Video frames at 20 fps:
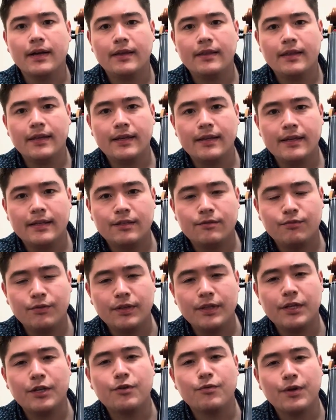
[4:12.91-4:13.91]
I think it's
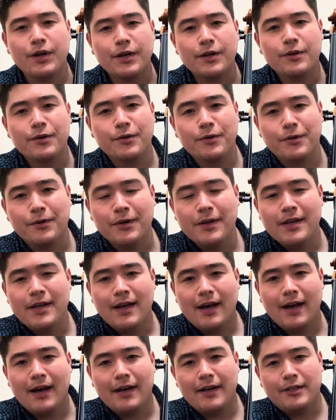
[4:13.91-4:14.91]
really critical
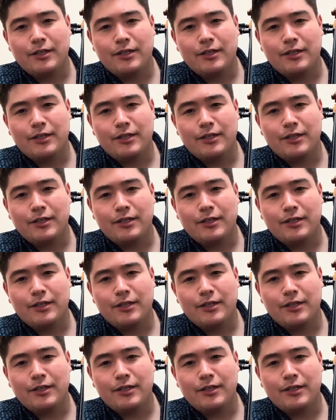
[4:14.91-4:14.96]
uh,